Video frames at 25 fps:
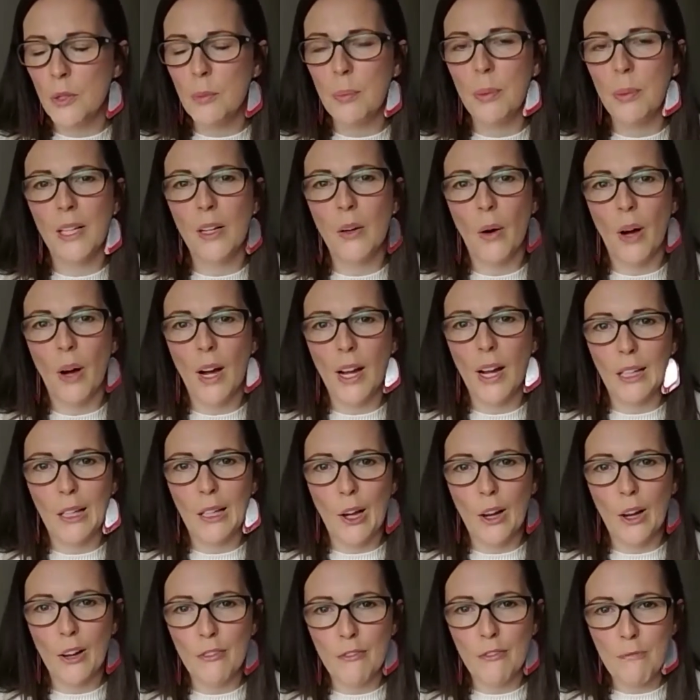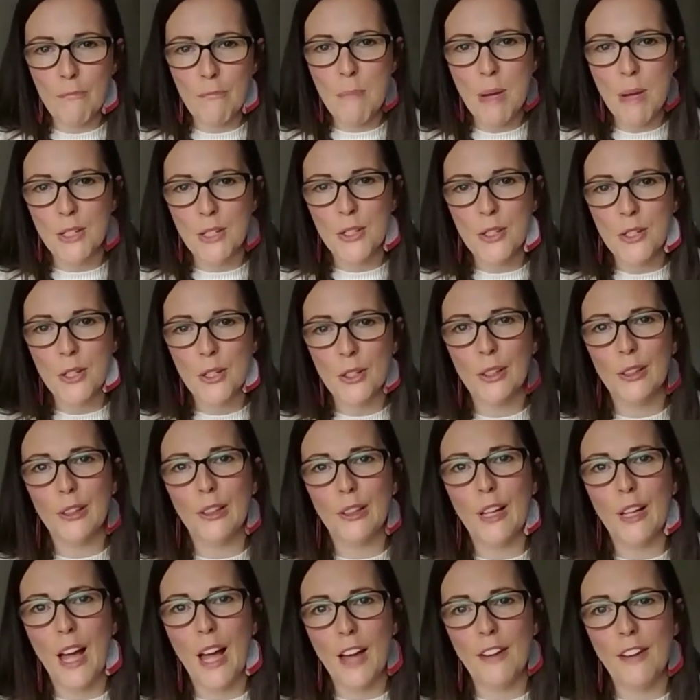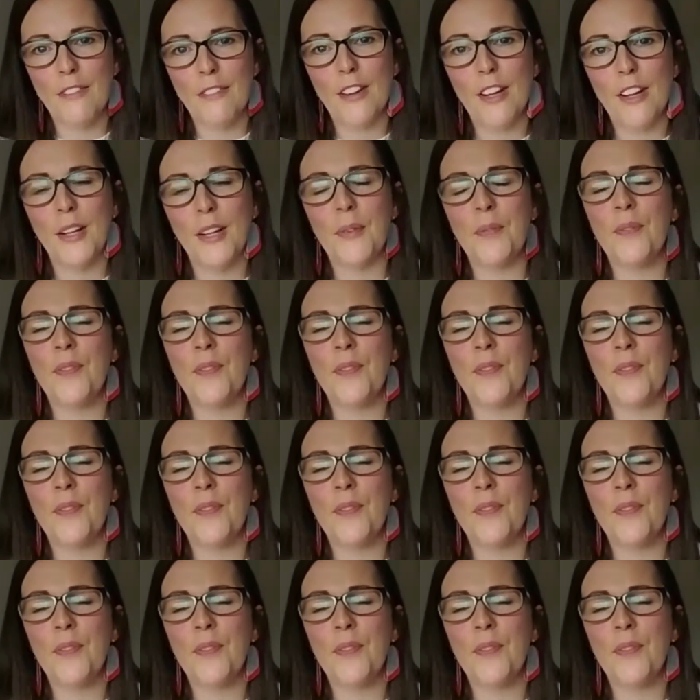quite a lot of mental effort.